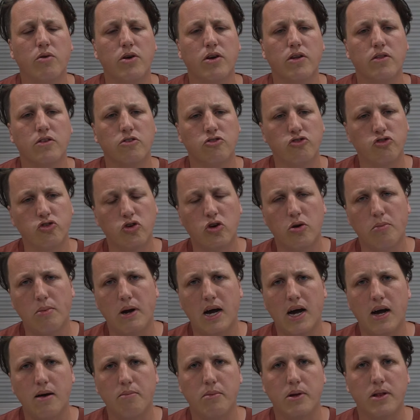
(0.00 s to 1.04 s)
one on the
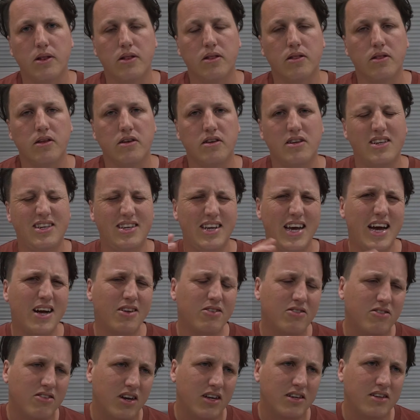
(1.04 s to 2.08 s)
drawbar, but the
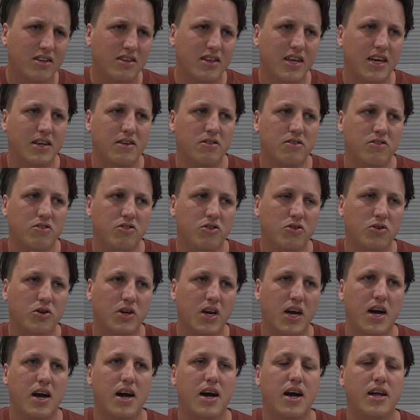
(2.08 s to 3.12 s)
downside to that is you
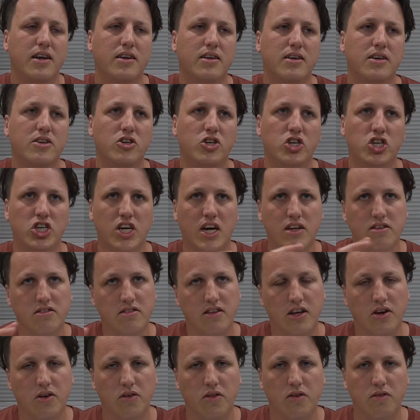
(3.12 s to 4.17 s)
can't adjust
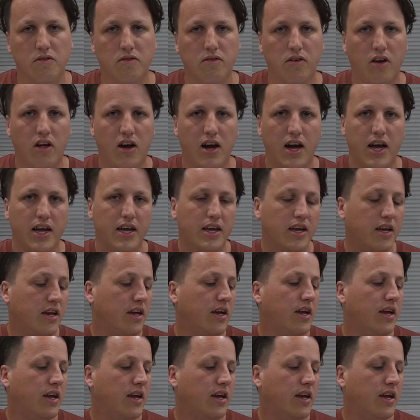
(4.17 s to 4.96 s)
that on the fly.